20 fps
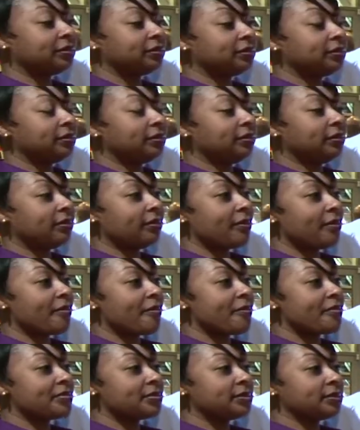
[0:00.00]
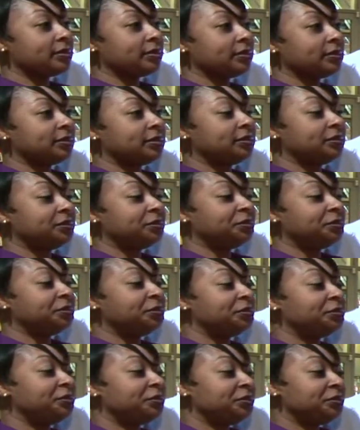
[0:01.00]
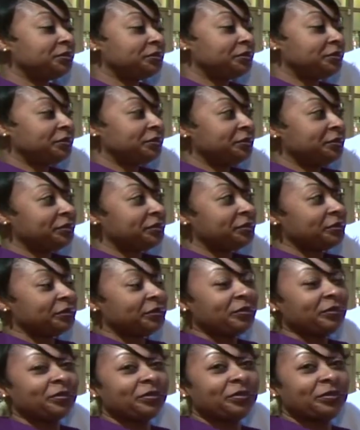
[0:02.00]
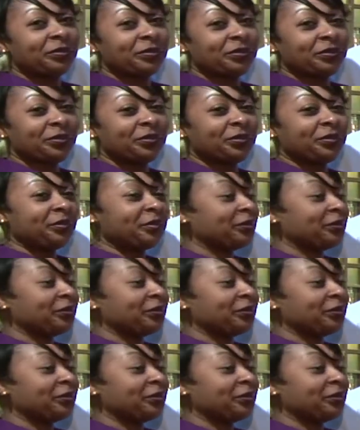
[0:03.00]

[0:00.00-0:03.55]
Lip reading: No words are spoken by the person on screen.